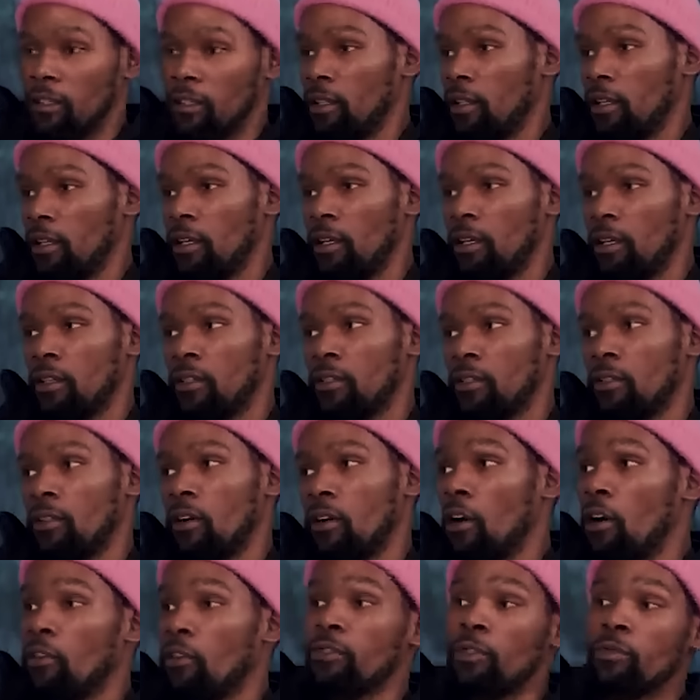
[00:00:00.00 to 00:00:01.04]
You know,
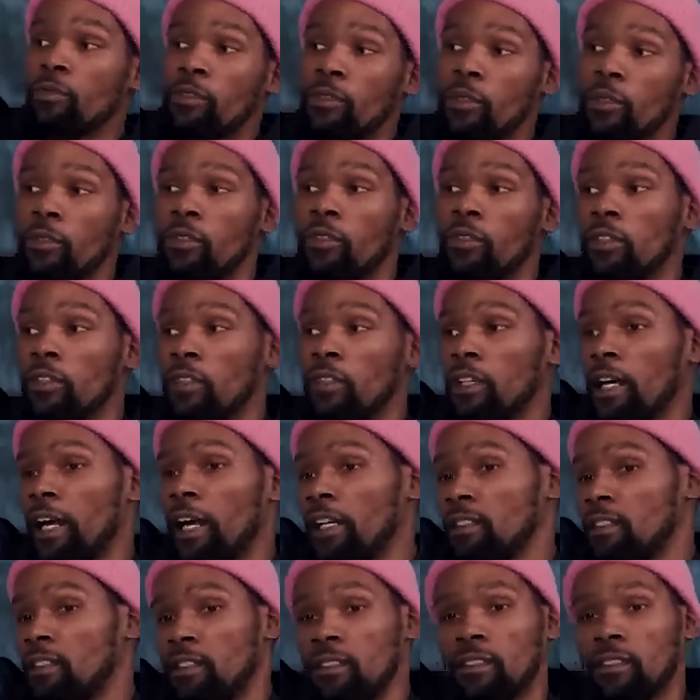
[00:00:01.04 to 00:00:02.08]
off the floor
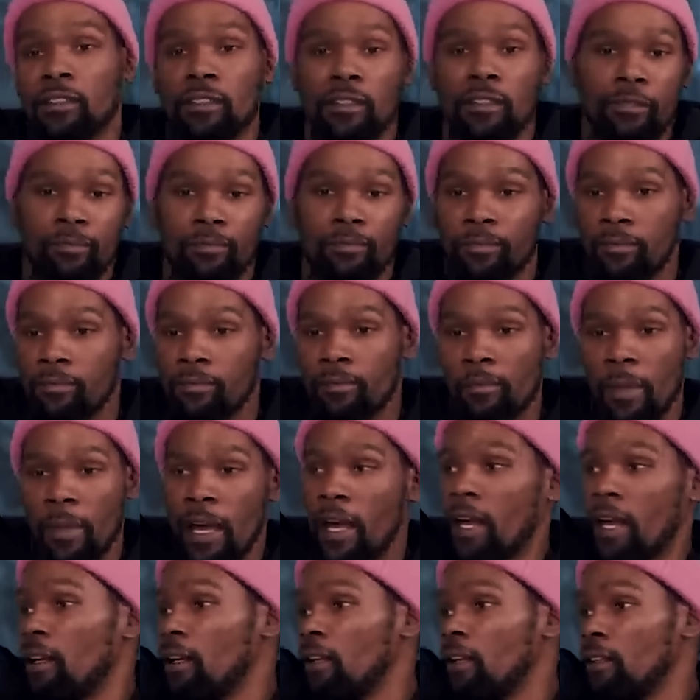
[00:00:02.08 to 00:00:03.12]
as just a man